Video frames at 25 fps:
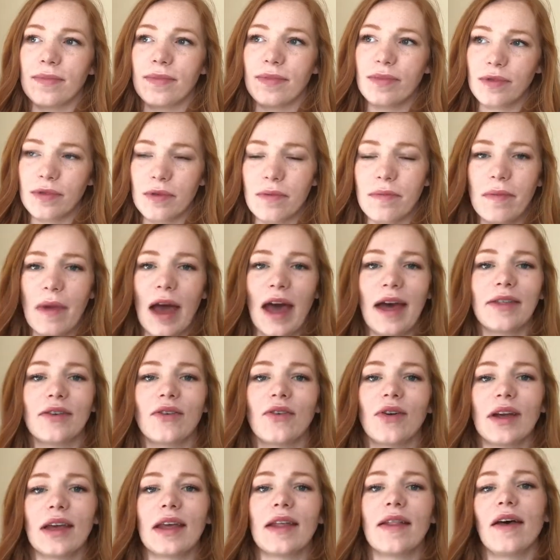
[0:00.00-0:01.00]
the math
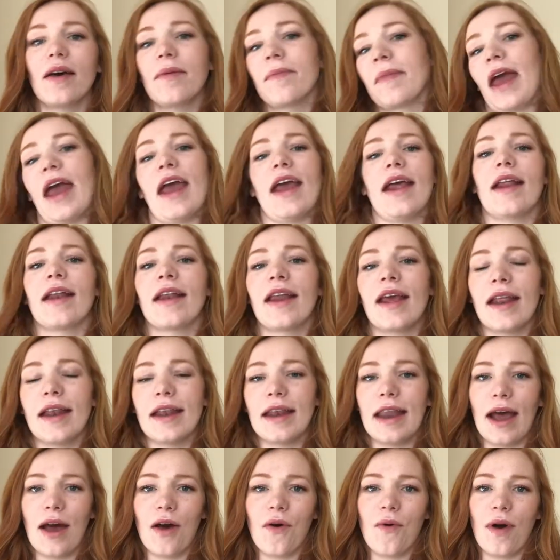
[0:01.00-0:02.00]
curriculum, and
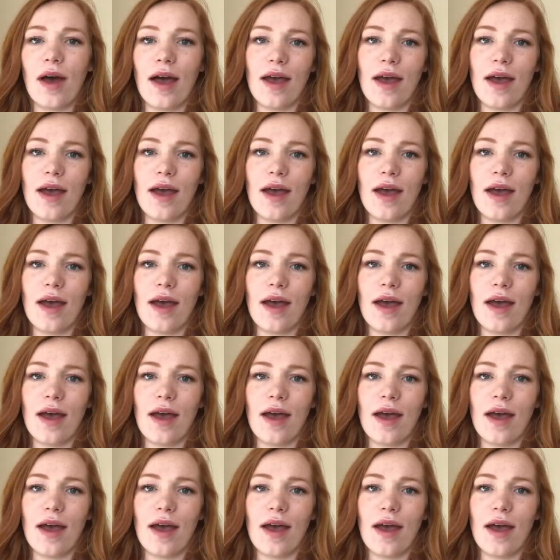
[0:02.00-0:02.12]
now